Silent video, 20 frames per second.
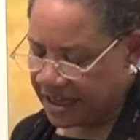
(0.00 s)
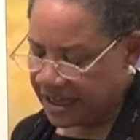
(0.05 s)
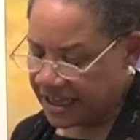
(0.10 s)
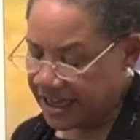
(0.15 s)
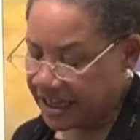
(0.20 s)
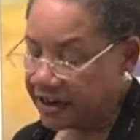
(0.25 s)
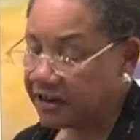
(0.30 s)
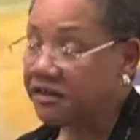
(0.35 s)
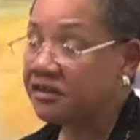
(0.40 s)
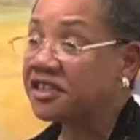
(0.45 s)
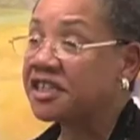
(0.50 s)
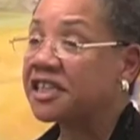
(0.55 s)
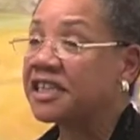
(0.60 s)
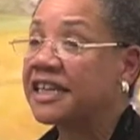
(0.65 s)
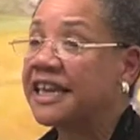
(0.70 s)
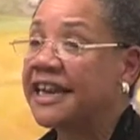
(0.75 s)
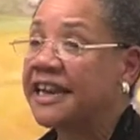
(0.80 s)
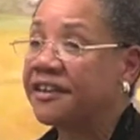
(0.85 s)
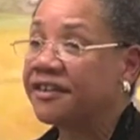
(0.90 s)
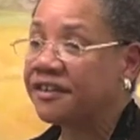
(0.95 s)
Years
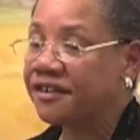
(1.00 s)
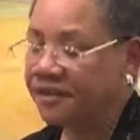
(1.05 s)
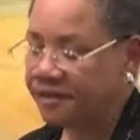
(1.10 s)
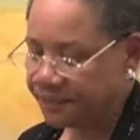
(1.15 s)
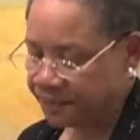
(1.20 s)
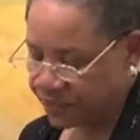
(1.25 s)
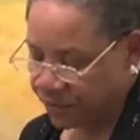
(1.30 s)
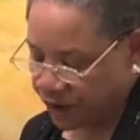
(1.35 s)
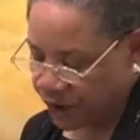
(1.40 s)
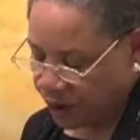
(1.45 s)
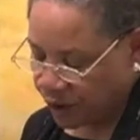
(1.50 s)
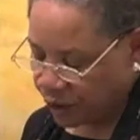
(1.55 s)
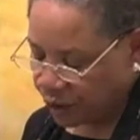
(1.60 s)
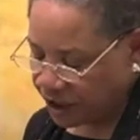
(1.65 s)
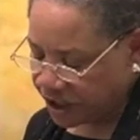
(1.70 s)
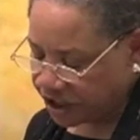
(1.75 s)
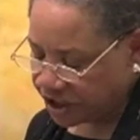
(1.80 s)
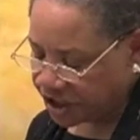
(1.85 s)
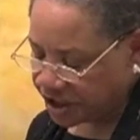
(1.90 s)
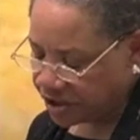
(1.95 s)
later,
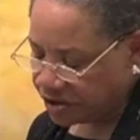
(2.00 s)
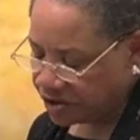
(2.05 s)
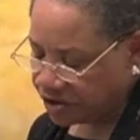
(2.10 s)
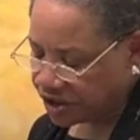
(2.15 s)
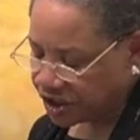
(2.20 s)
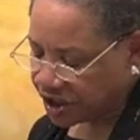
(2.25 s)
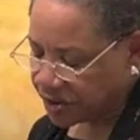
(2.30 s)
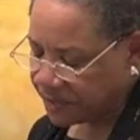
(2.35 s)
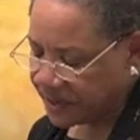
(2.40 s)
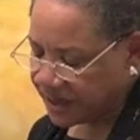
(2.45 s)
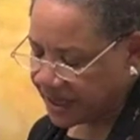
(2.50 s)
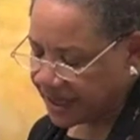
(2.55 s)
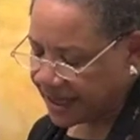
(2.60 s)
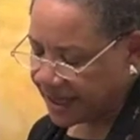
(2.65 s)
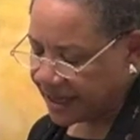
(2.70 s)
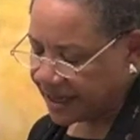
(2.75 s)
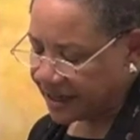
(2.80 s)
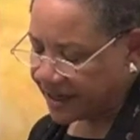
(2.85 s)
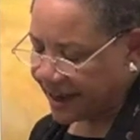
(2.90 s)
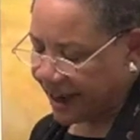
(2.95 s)
we chose to
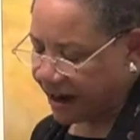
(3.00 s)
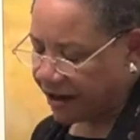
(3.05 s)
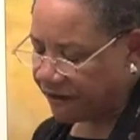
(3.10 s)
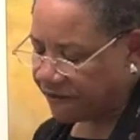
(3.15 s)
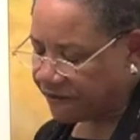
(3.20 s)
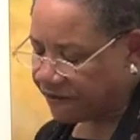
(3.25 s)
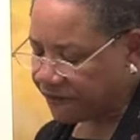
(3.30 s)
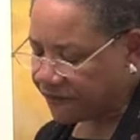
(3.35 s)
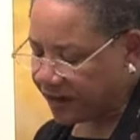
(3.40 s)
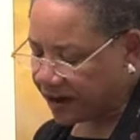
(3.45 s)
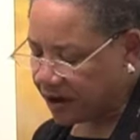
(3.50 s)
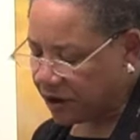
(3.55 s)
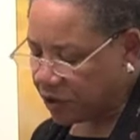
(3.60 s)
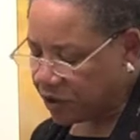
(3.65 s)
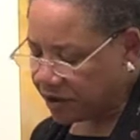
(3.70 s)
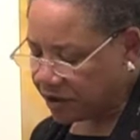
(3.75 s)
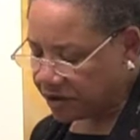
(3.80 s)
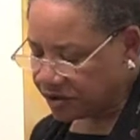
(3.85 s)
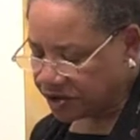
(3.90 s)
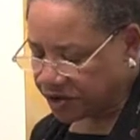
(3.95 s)
begin our
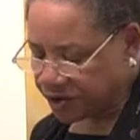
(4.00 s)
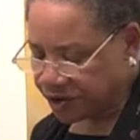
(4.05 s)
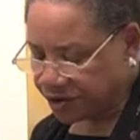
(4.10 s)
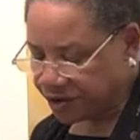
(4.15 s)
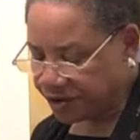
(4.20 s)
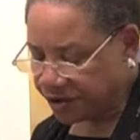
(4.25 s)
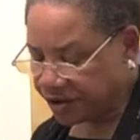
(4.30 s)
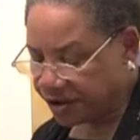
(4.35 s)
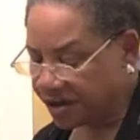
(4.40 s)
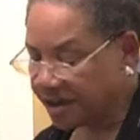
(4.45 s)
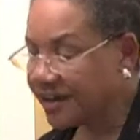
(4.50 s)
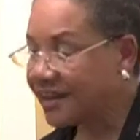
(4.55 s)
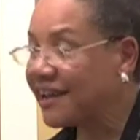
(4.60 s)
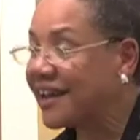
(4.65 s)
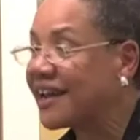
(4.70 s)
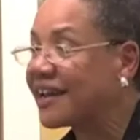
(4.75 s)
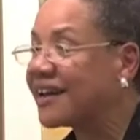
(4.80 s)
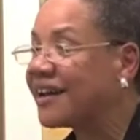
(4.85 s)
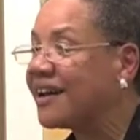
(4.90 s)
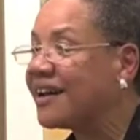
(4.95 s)
farewell tour
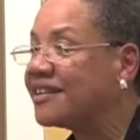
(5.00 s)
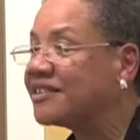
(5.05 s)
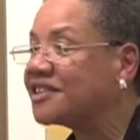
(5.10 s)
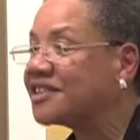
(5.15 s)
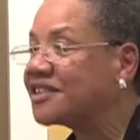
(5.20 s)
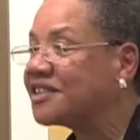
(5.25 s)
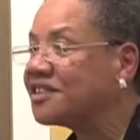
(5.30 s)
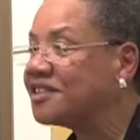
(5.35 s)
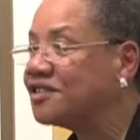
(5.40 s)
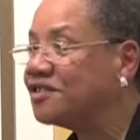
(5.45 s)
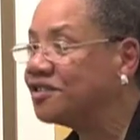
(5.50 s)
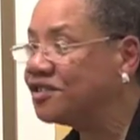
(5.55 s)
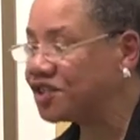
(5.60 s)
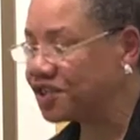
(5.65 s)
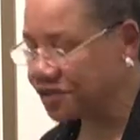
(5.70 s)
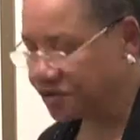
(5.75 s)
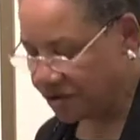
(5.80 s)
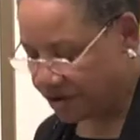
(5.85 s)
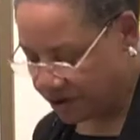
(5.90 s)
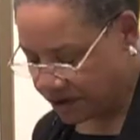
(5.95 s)
at
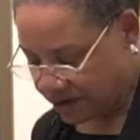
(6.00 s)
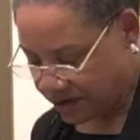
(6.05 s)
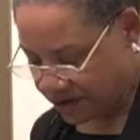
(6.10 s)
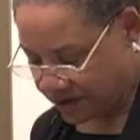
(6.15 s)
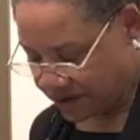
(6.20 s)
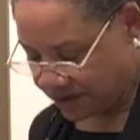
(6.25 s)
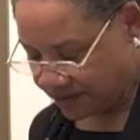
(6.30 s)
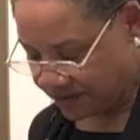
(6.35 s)
Constitution Hall.